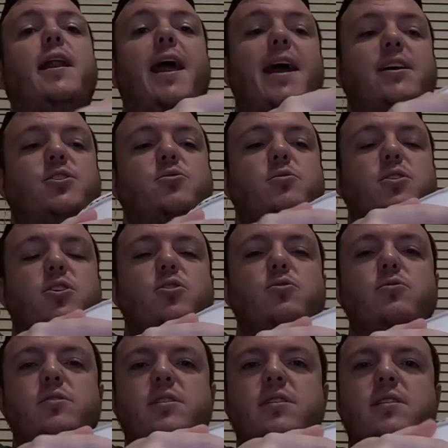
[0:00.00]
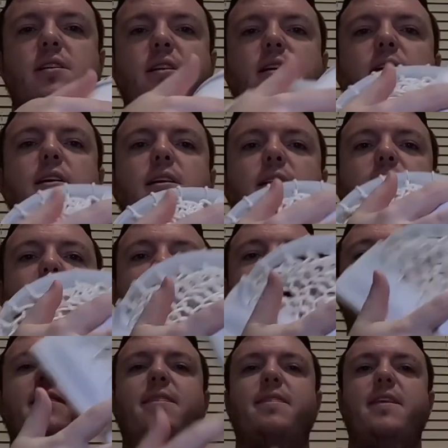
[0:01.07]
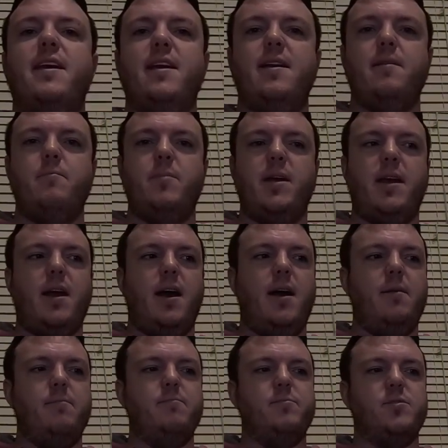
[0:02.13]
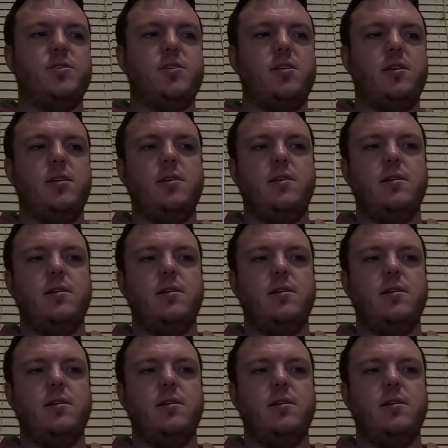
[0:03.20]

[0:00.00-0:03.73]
and as you use it, that thing becomes